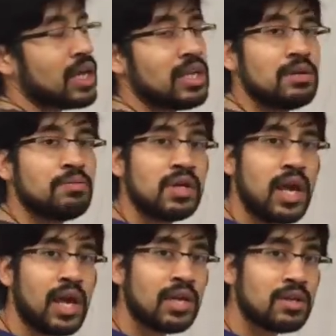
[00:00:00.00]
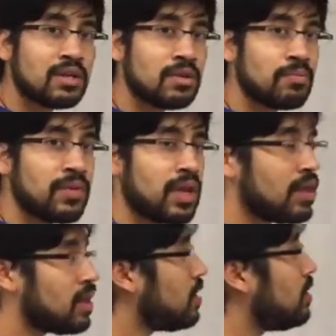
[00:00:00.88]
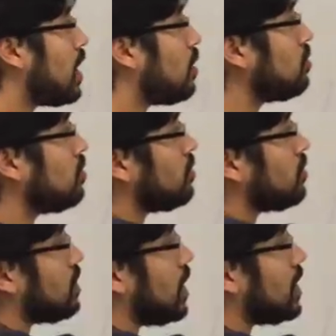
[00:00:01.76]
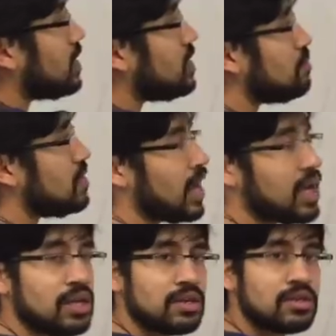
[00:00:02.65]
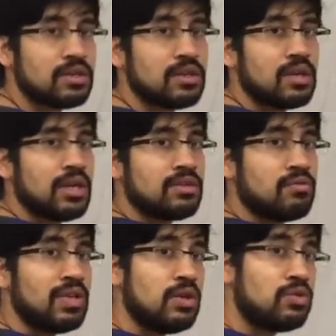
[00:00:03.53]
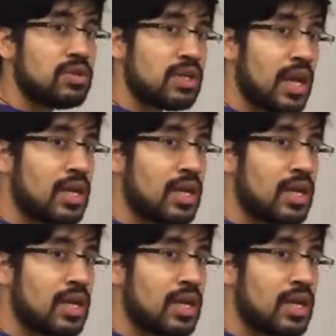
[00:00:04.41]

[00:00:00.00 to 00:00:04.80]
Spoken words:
NADPH. Now, NADPH is a reducing